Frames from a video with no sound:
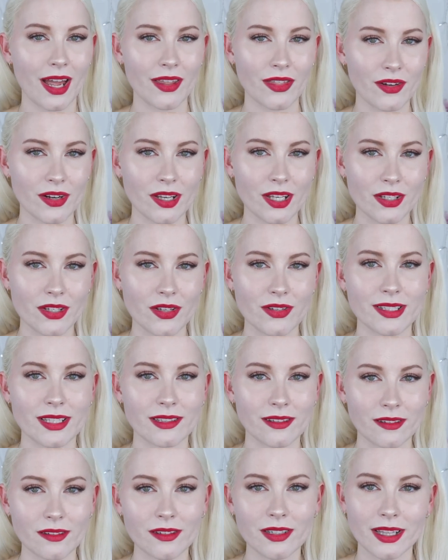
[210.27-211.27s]
I thought I could use
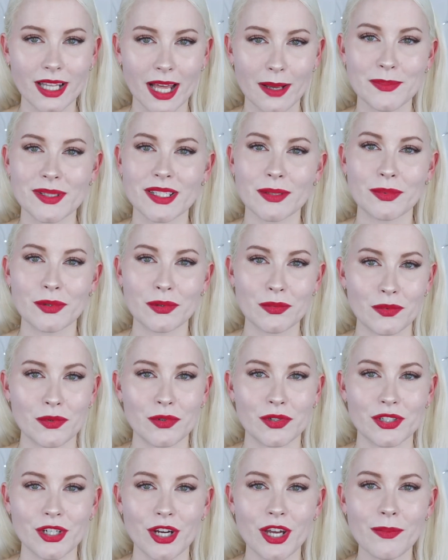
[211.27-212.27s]
a little collapsible
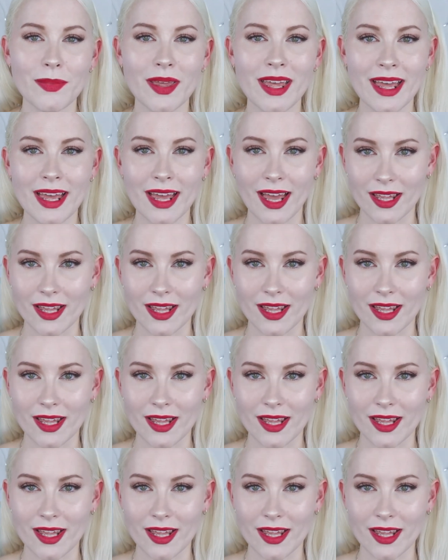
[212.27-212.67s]
wardrobe